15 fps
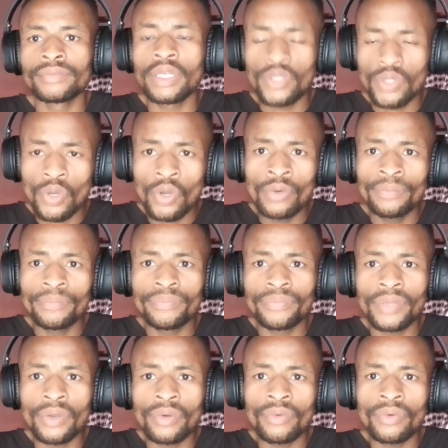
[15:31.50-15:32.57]
So
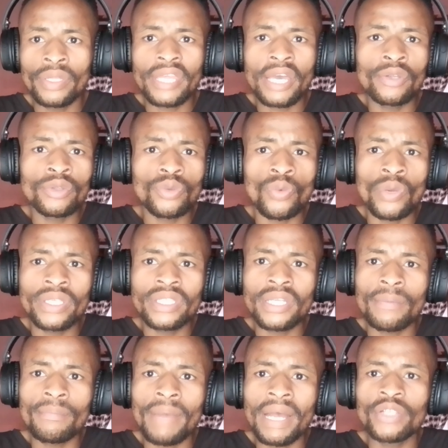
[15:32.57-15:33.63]
without
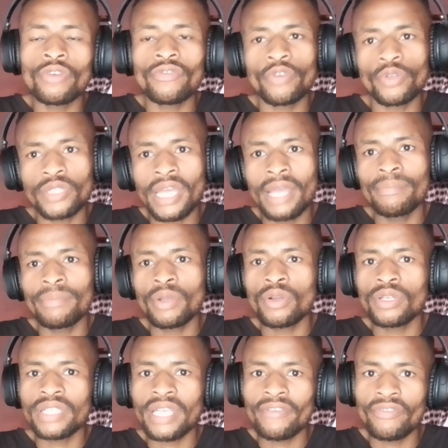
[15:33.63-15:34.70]
wasting much of your time,
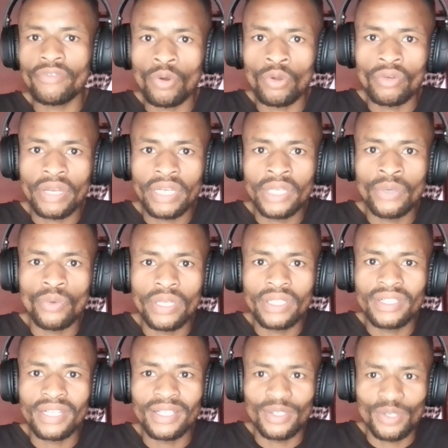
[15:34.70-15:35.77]
because I've already
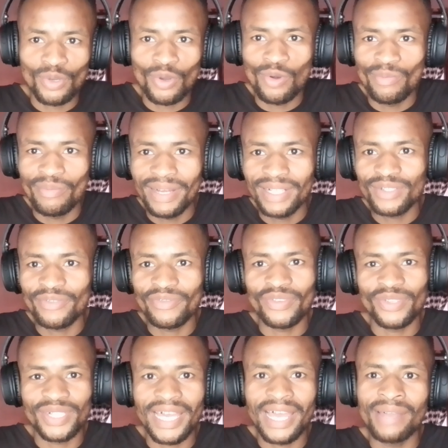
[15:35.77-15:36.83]
wasted so much of
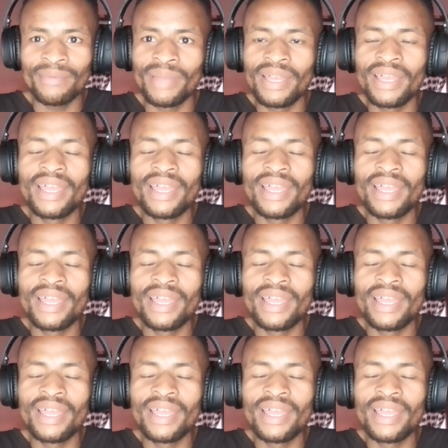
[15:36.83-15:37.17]
your time,